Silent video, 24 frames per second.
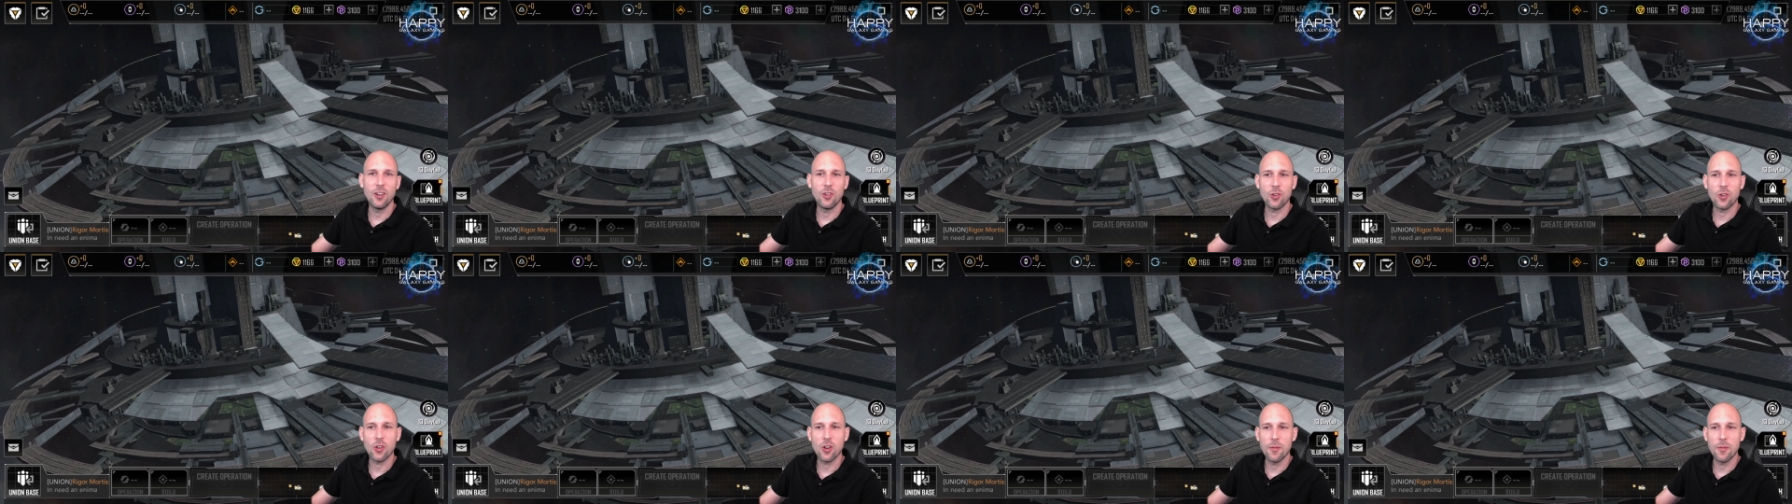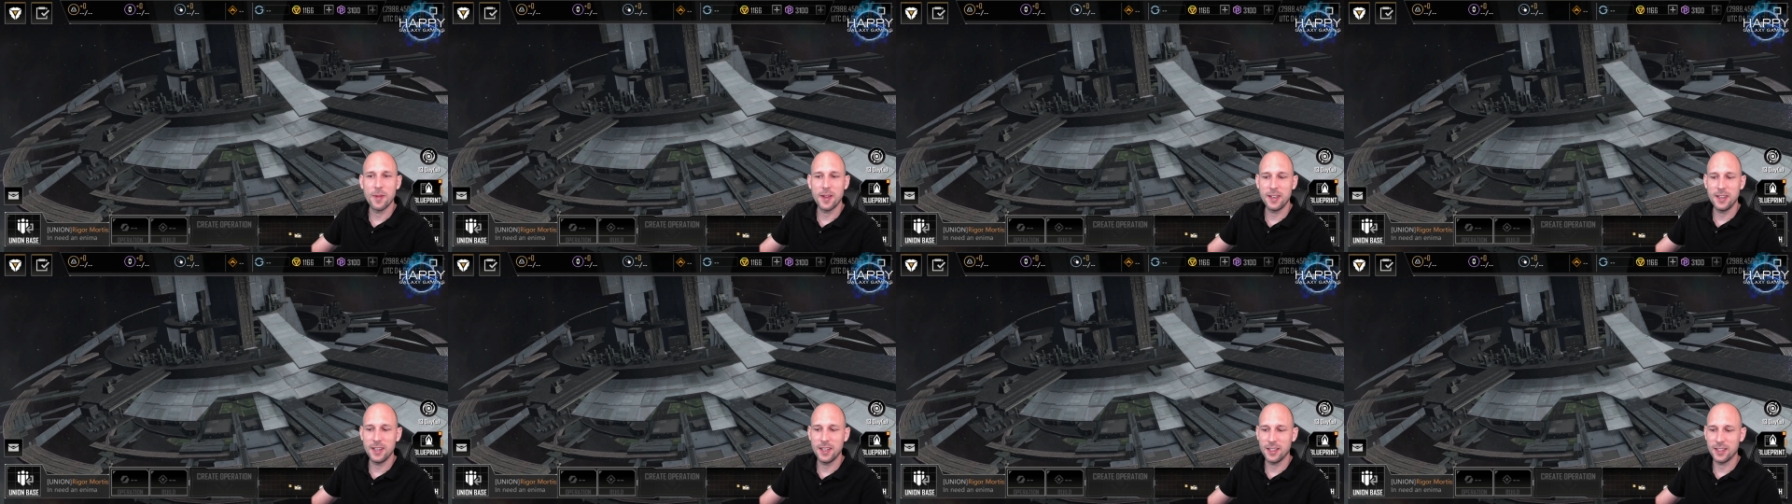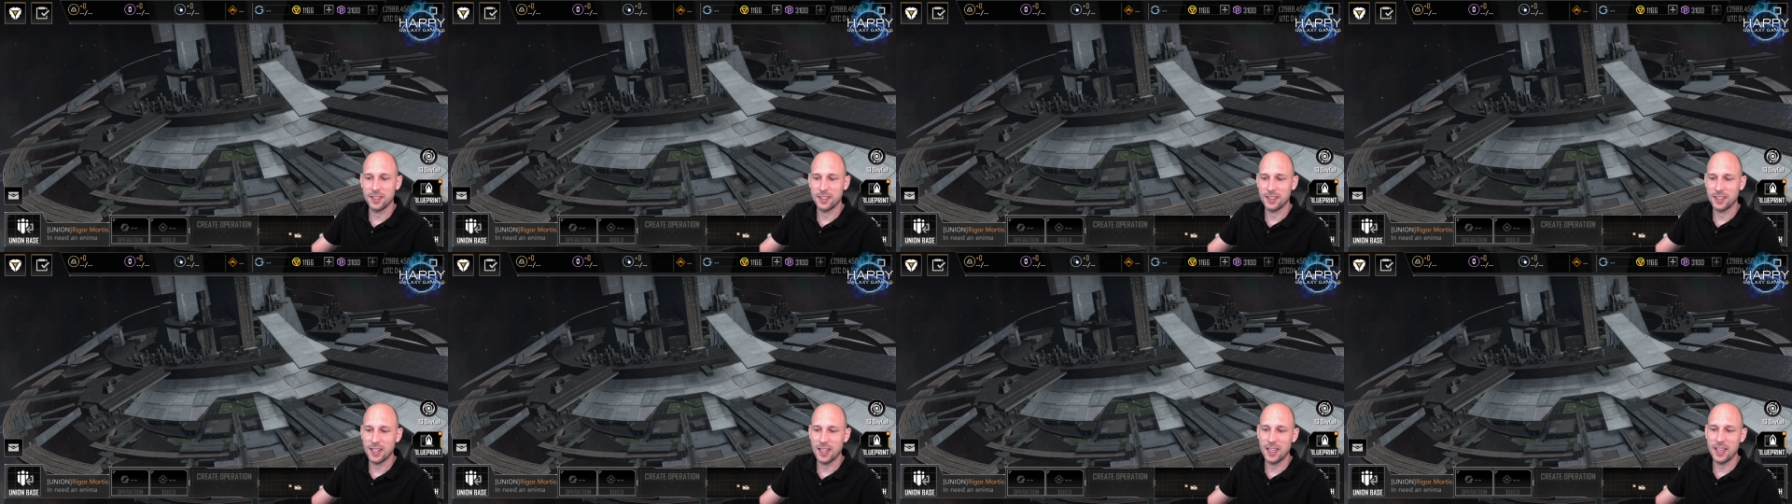
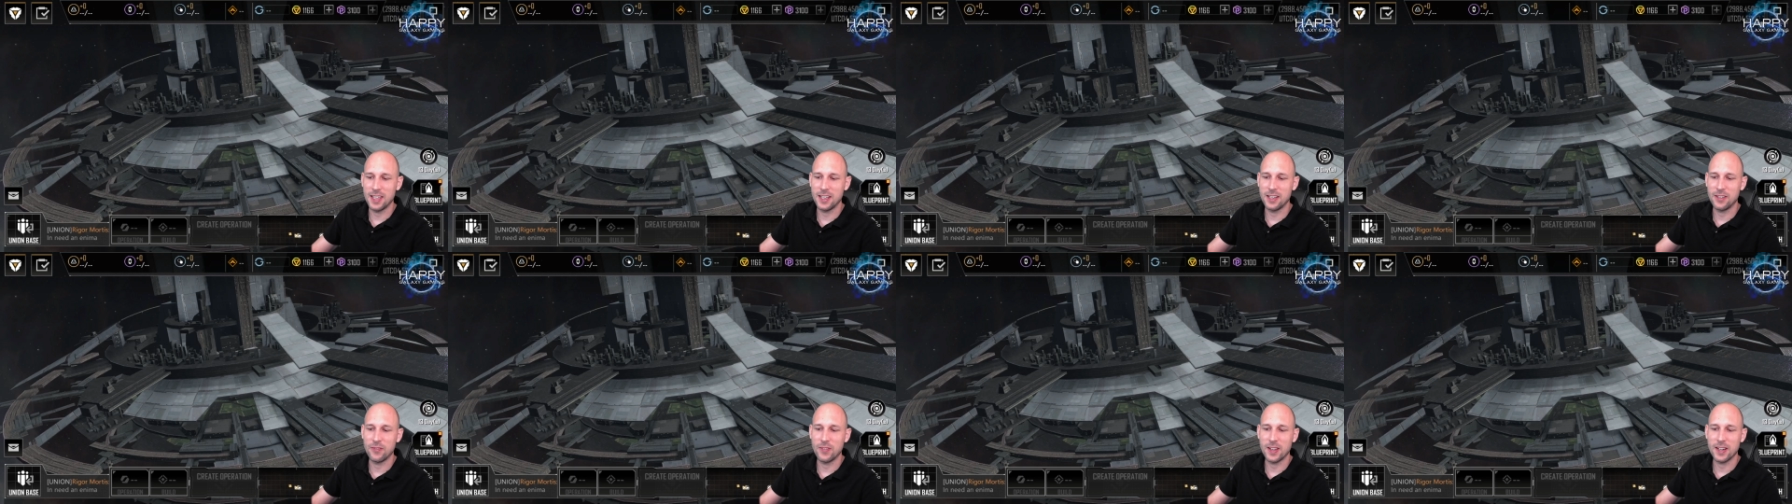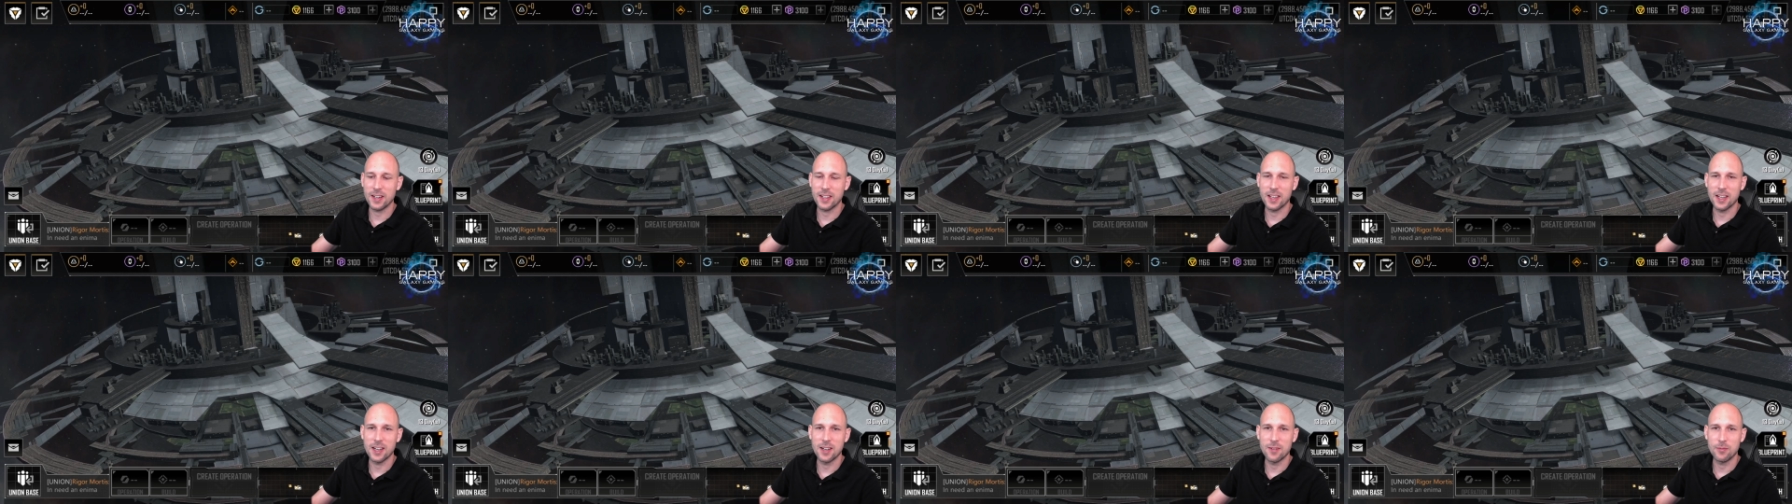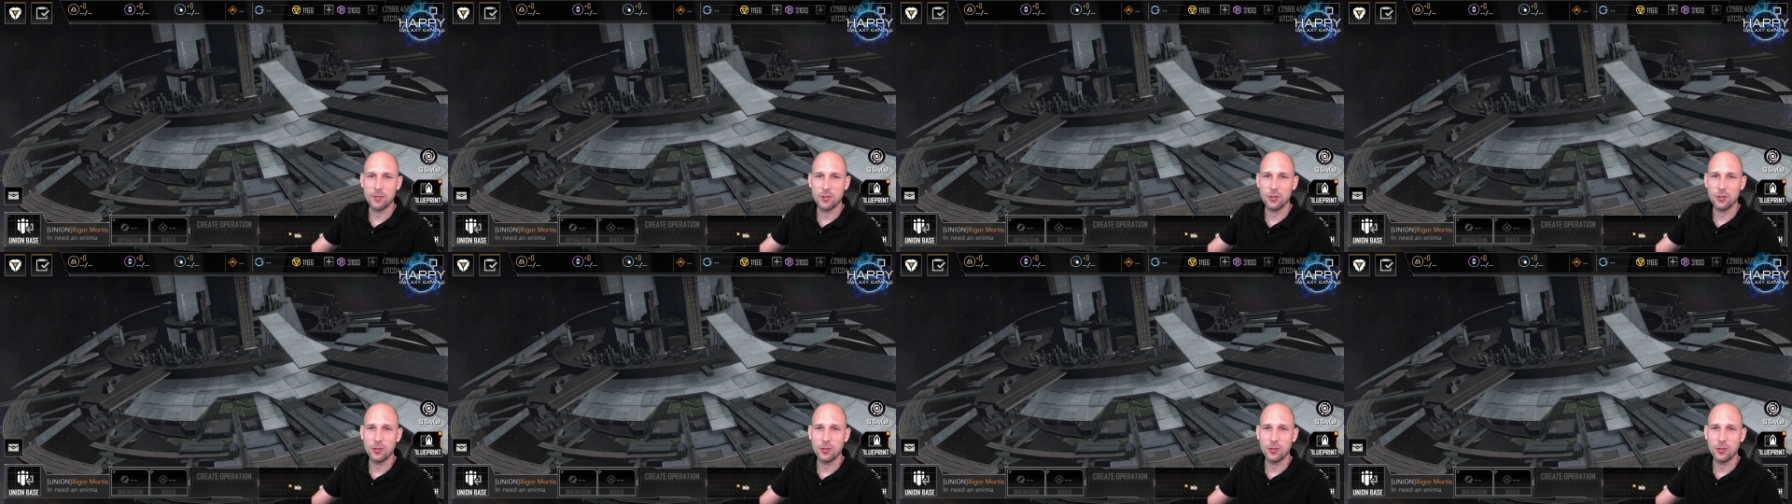Commanders and welcome